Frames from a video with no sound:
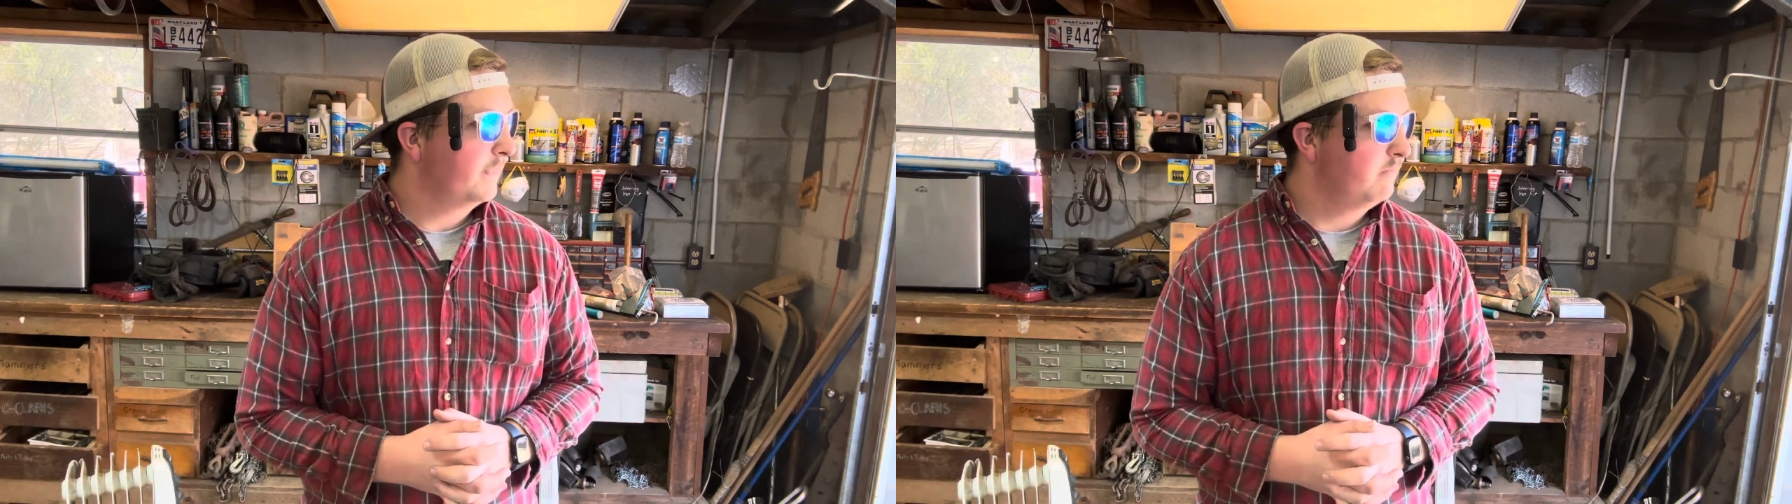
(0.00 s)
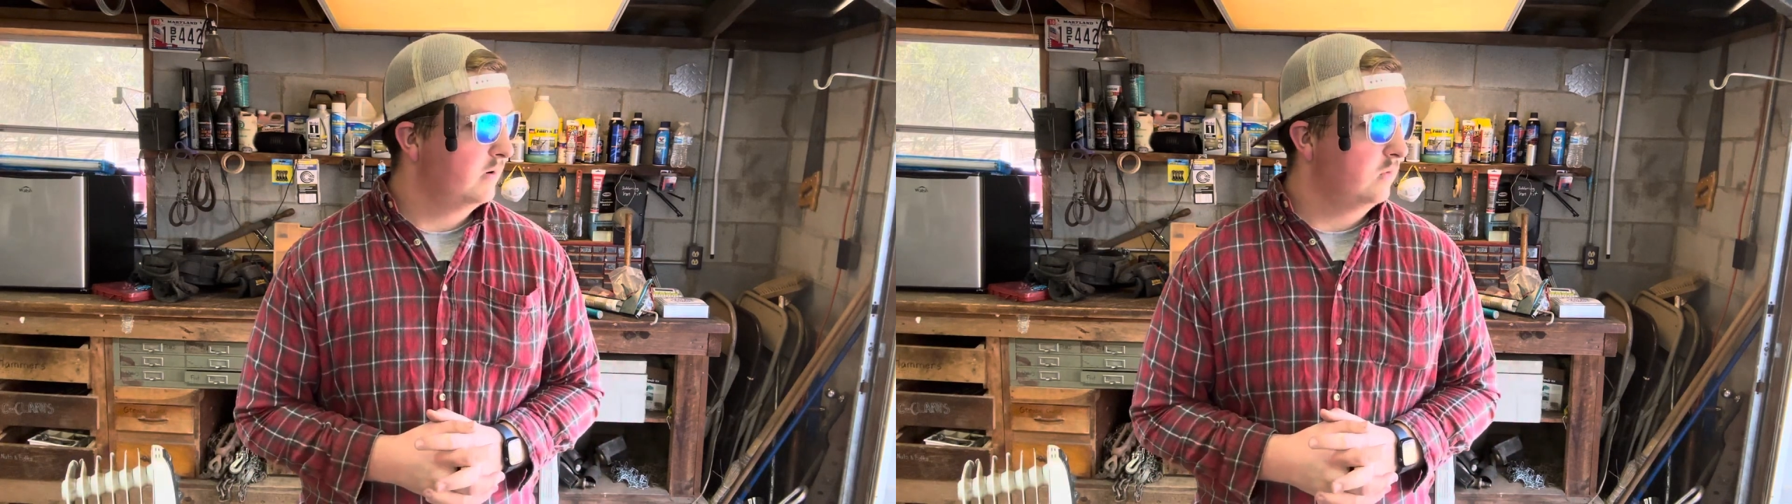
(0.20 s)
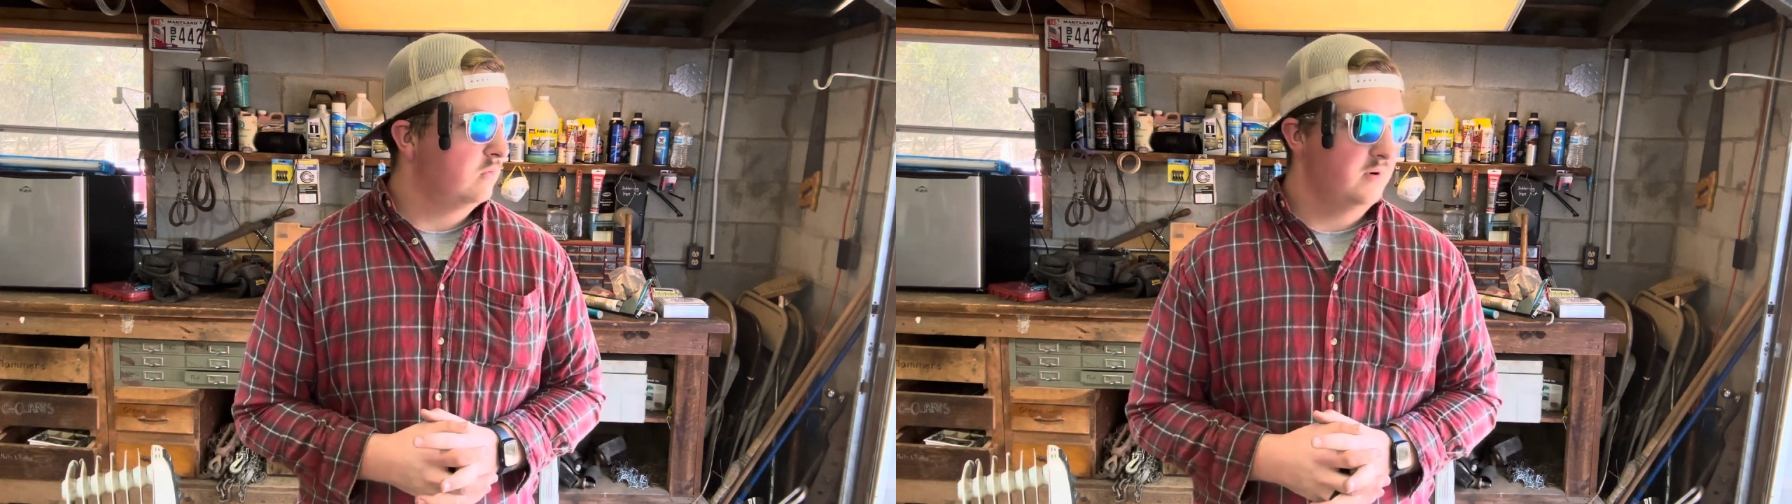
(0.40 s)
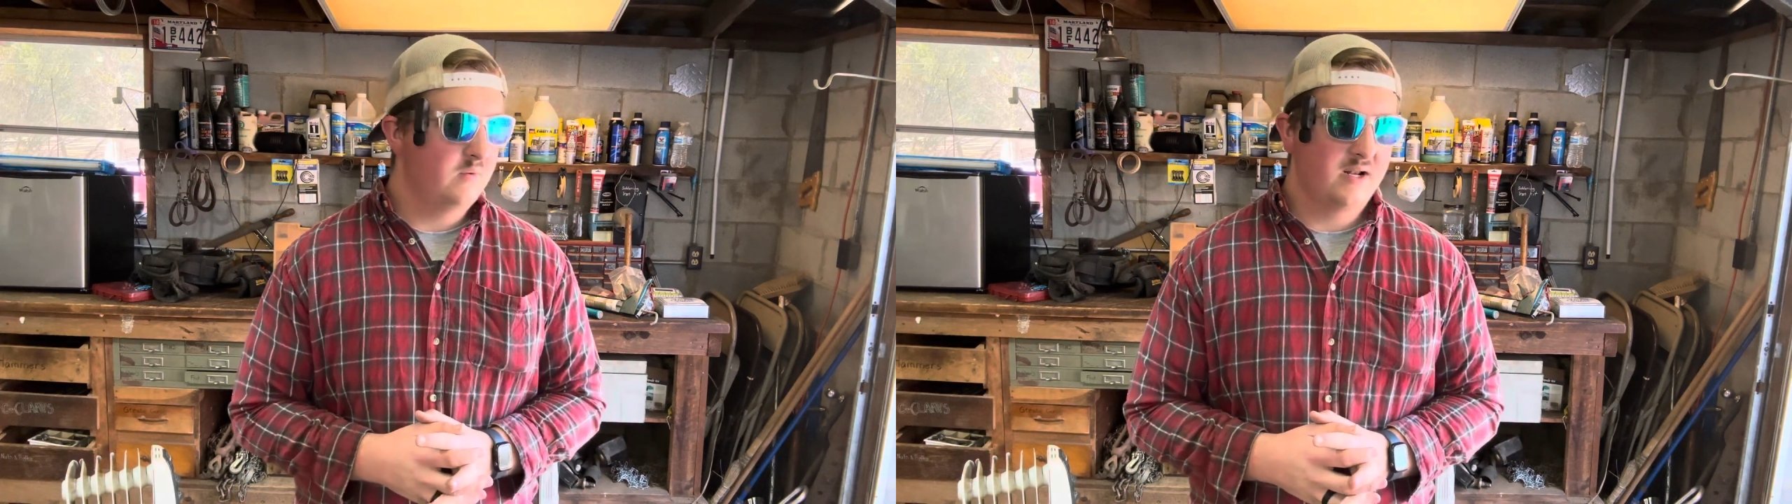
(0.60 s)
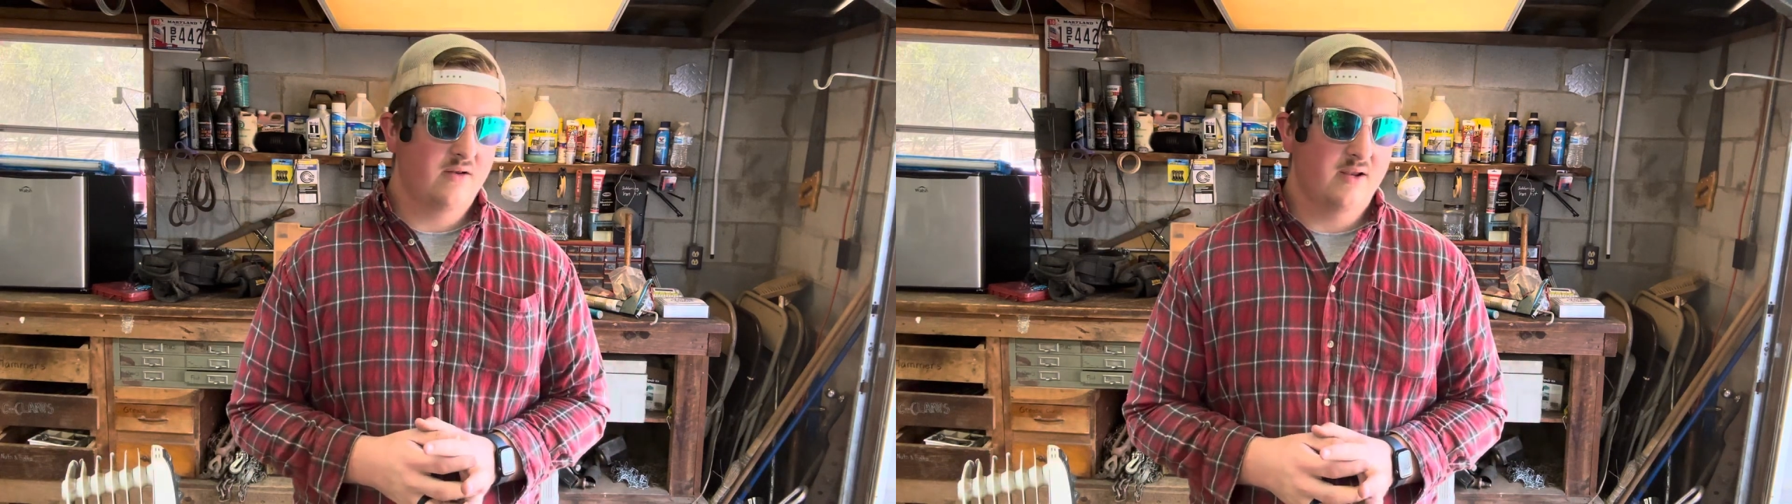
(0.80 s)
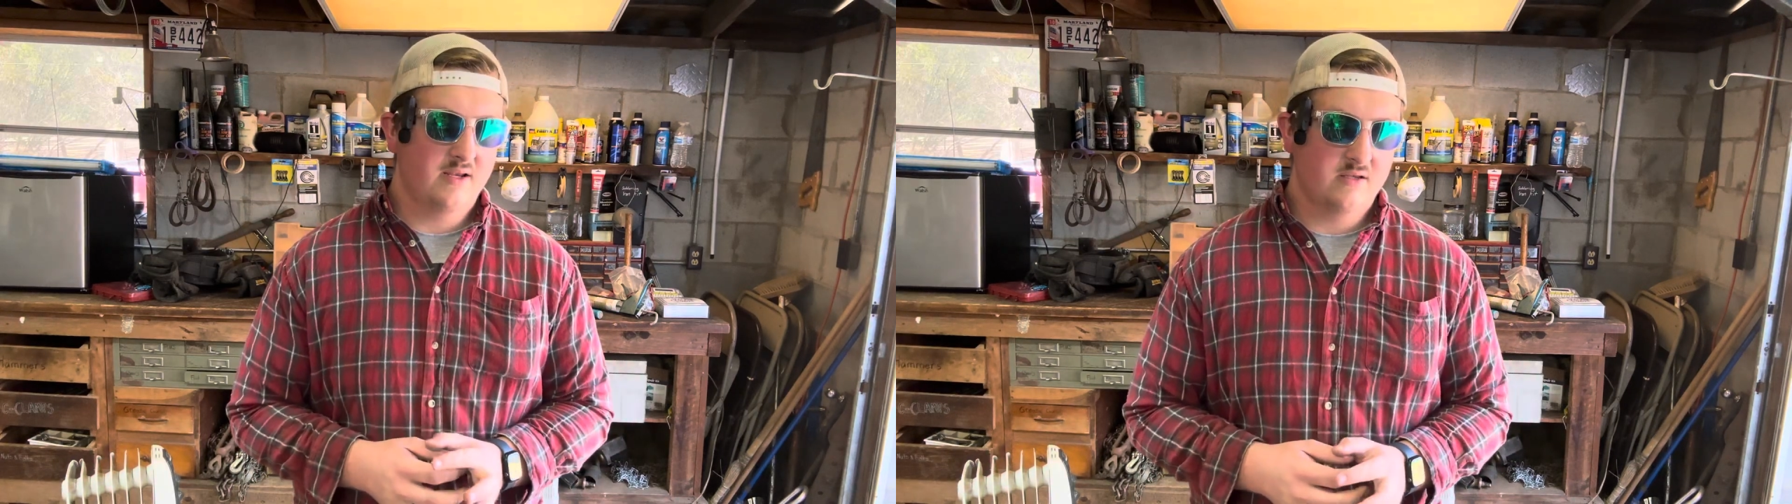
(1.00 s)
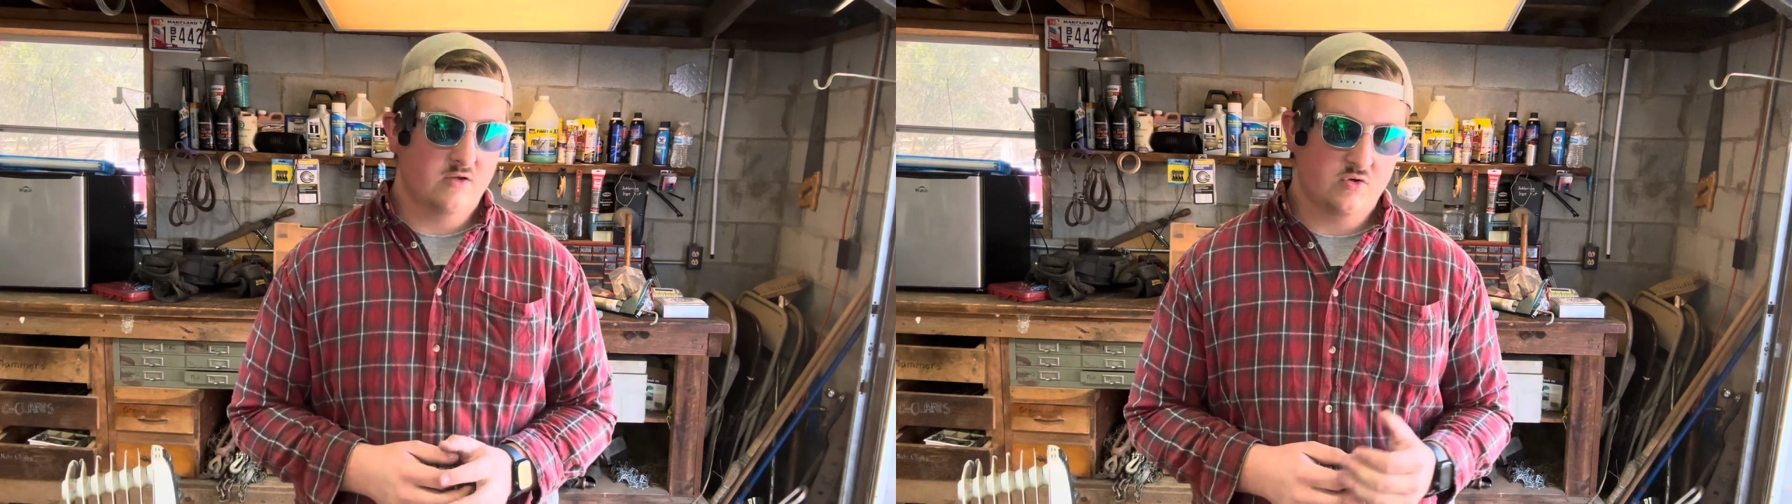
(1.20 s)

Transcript: when we went out to the